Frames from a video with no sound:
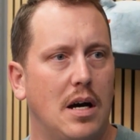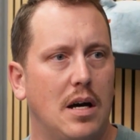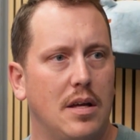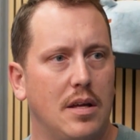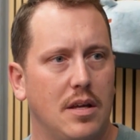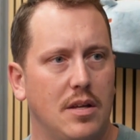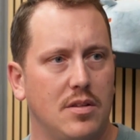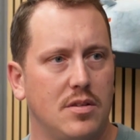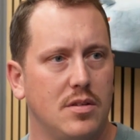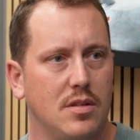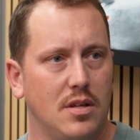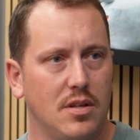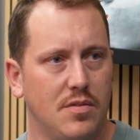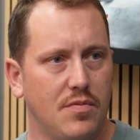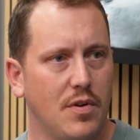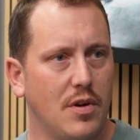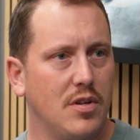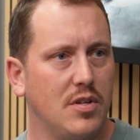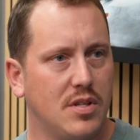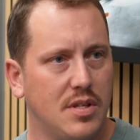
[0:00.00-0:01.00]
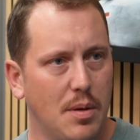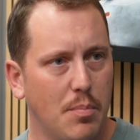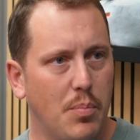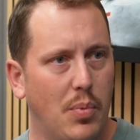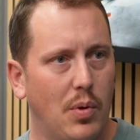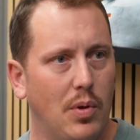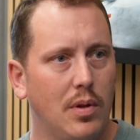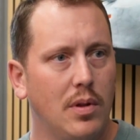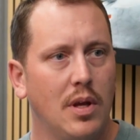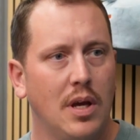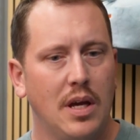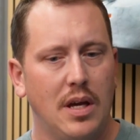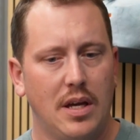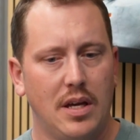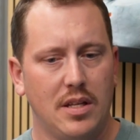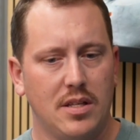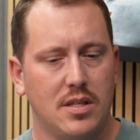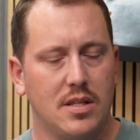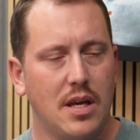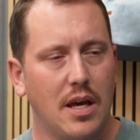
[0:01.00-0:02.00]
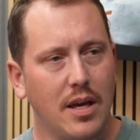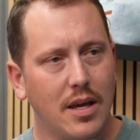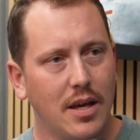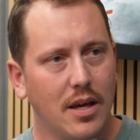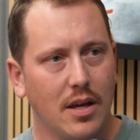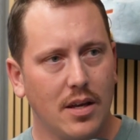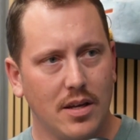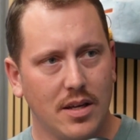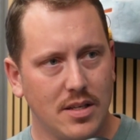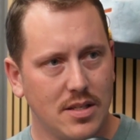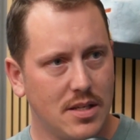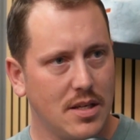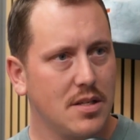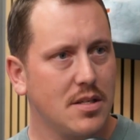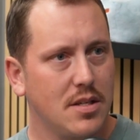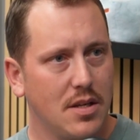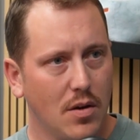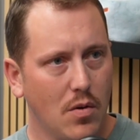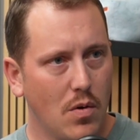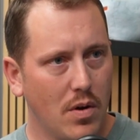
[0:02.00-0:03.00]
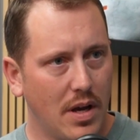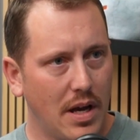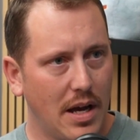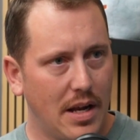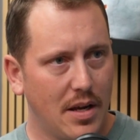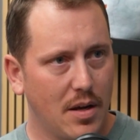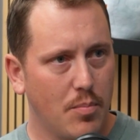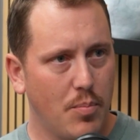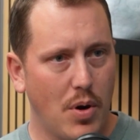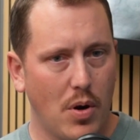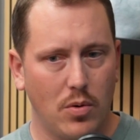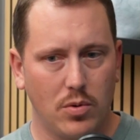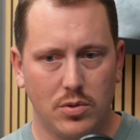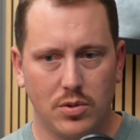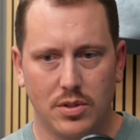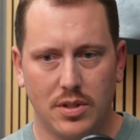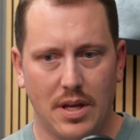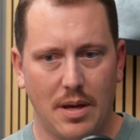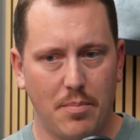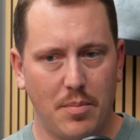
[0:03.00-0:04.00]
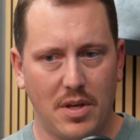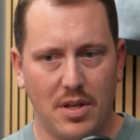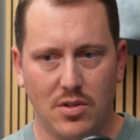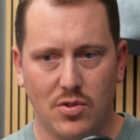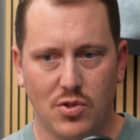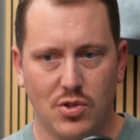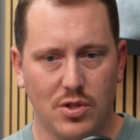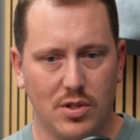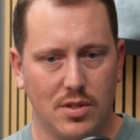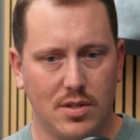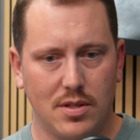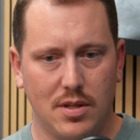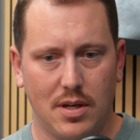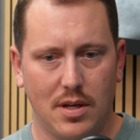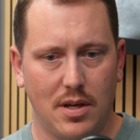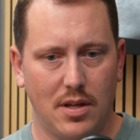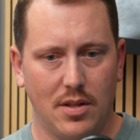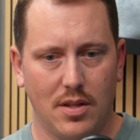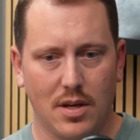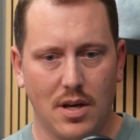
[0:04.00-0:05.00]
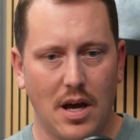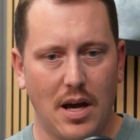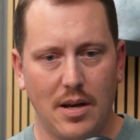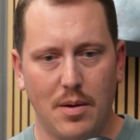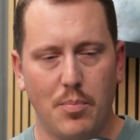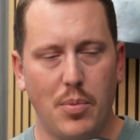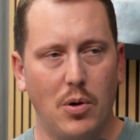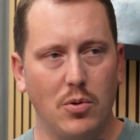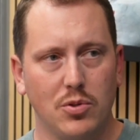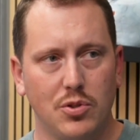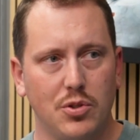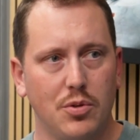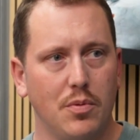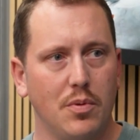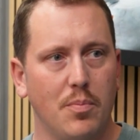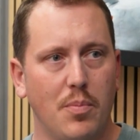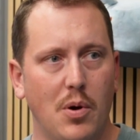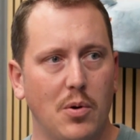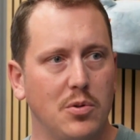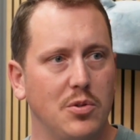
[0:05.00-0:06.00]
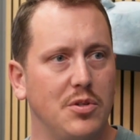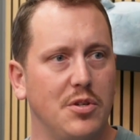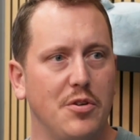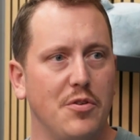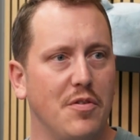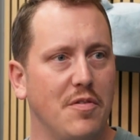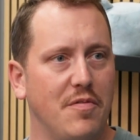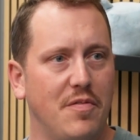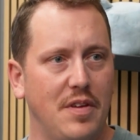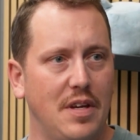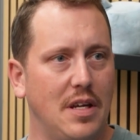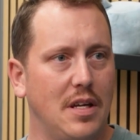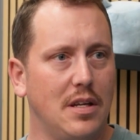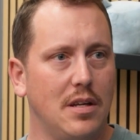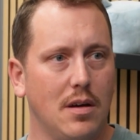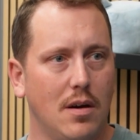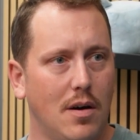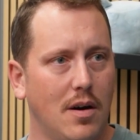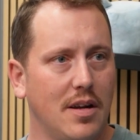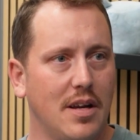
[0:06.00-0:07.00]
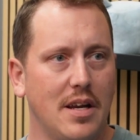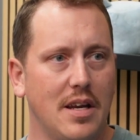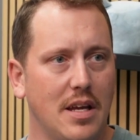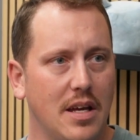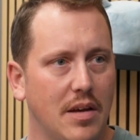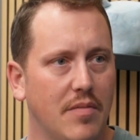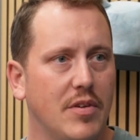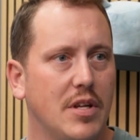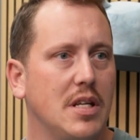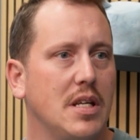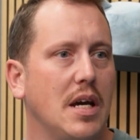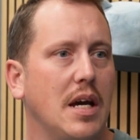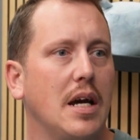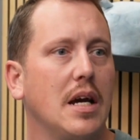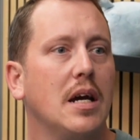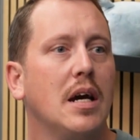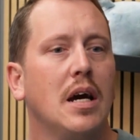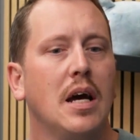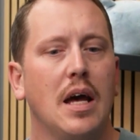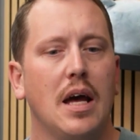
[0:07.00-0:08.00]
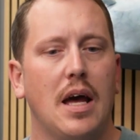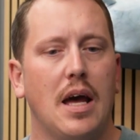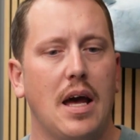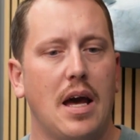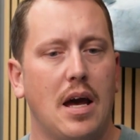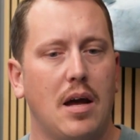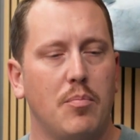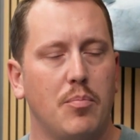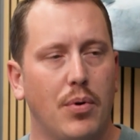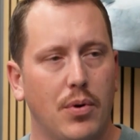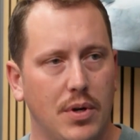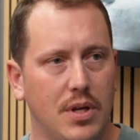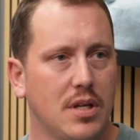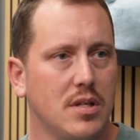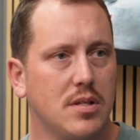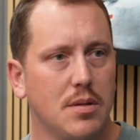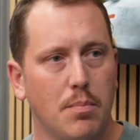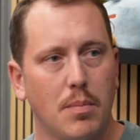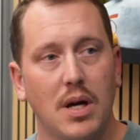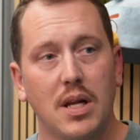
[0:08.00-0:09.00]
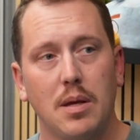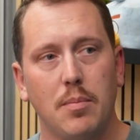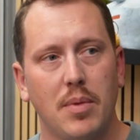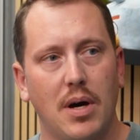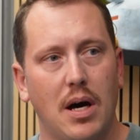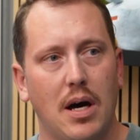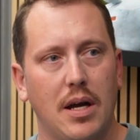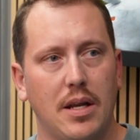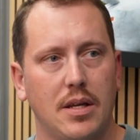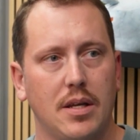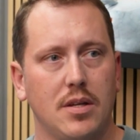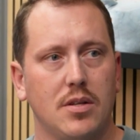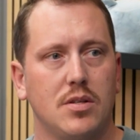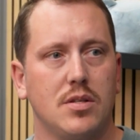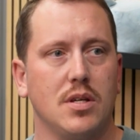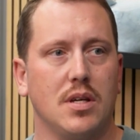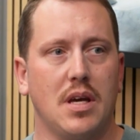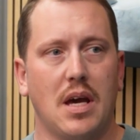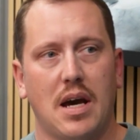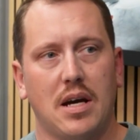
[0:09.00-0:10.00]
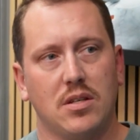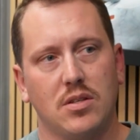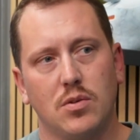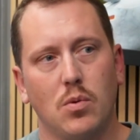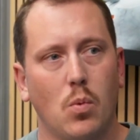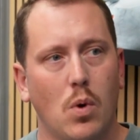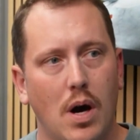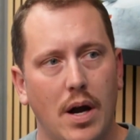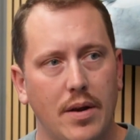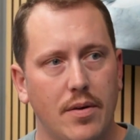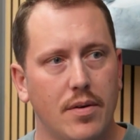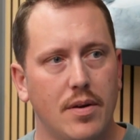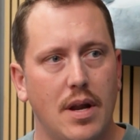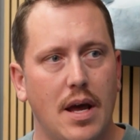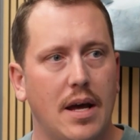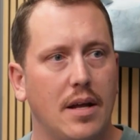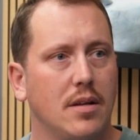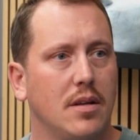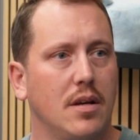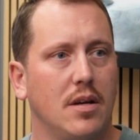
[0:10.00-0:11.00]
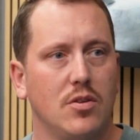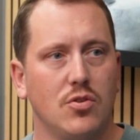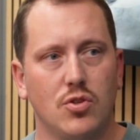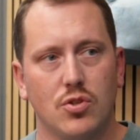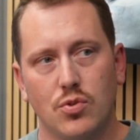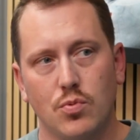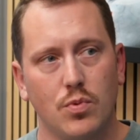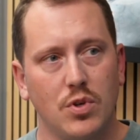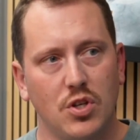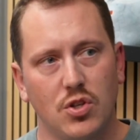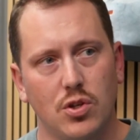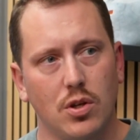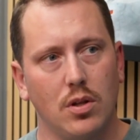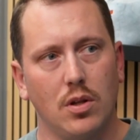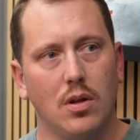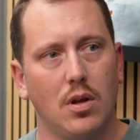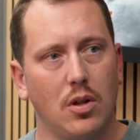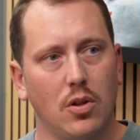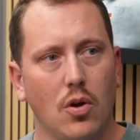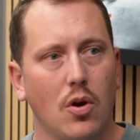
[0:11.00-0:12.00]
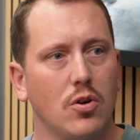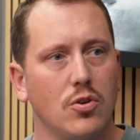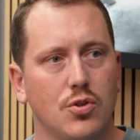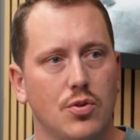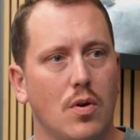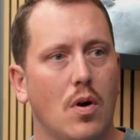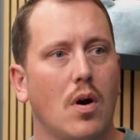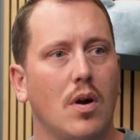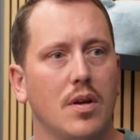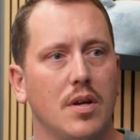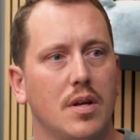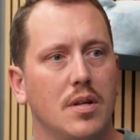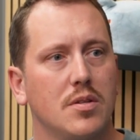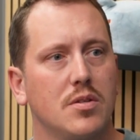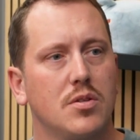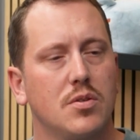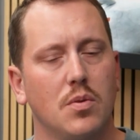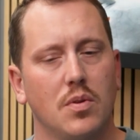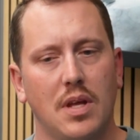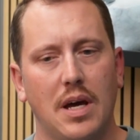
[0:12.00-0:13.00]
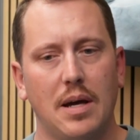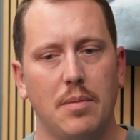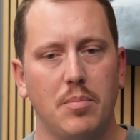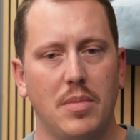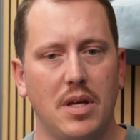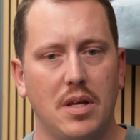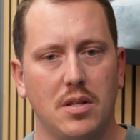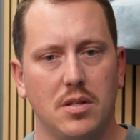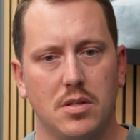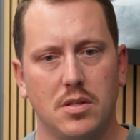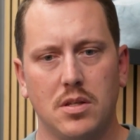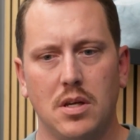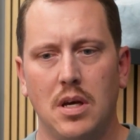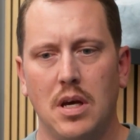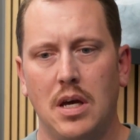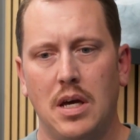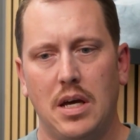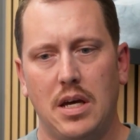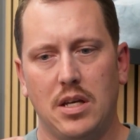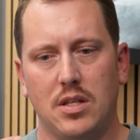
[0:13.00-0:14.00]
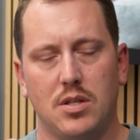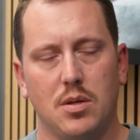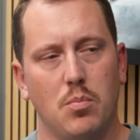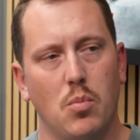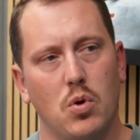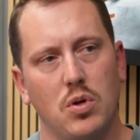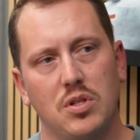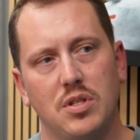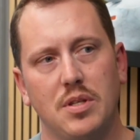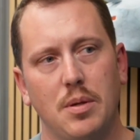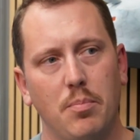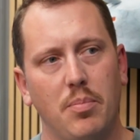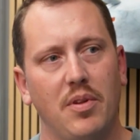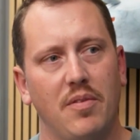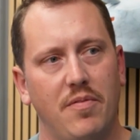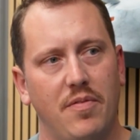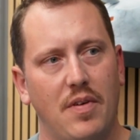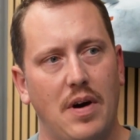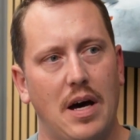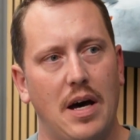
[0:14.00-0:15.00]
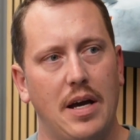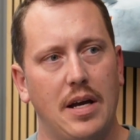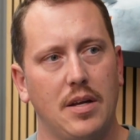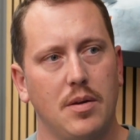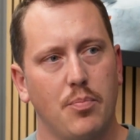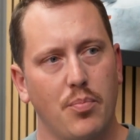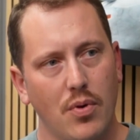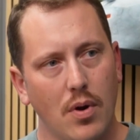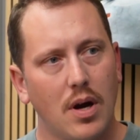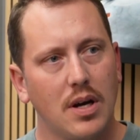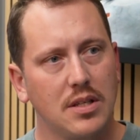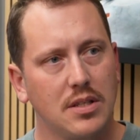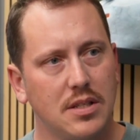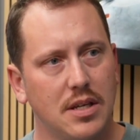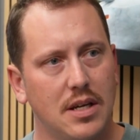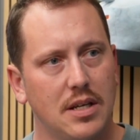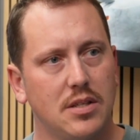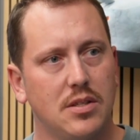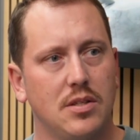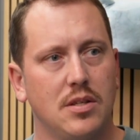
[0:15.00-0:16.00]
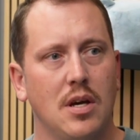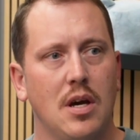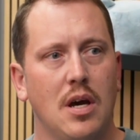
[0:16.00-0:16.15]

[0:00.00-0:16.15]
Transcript: It's very simple. It's taking an existing organic post, that means just the kind of post you would post in your feed on any given day, and putting some money behind it to cast a wider net and just reach a larger audience. So that means it's a more simplified process.